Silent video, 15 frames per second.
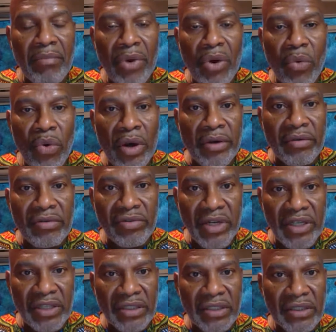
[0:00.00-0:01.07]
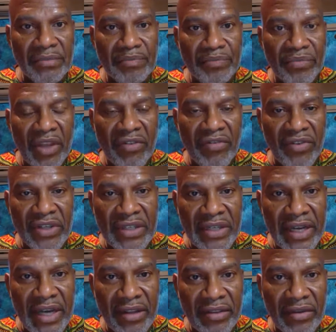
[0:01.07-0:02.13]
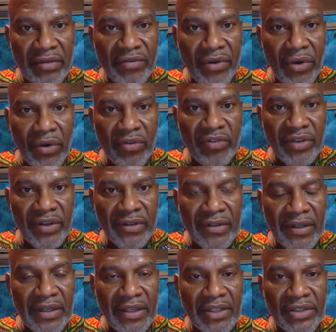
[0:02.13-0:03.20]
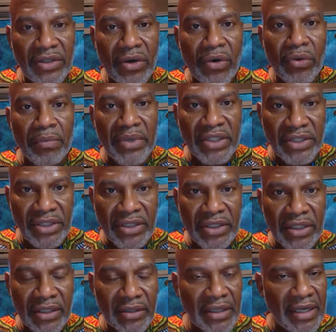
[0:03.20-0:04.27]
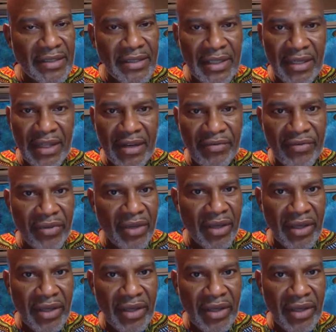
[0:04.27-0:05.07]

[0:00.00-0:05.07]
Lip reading: number one risk for death of COVID is obesity. I said that for